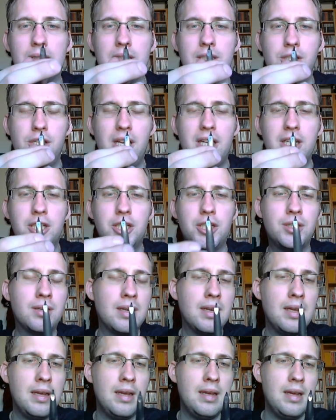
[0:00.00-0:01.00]
section,
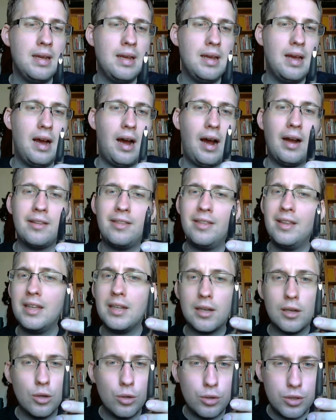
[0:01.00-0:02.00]
I think
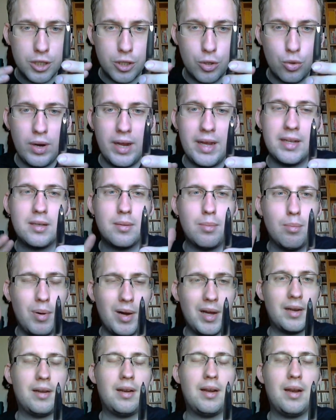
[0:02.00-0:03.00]
it looks great,
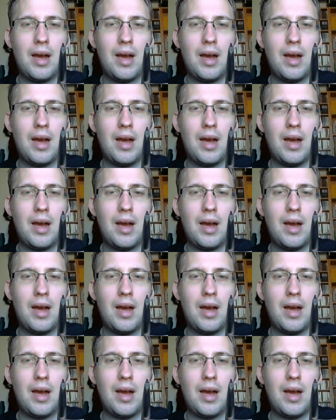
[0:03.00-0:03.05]
but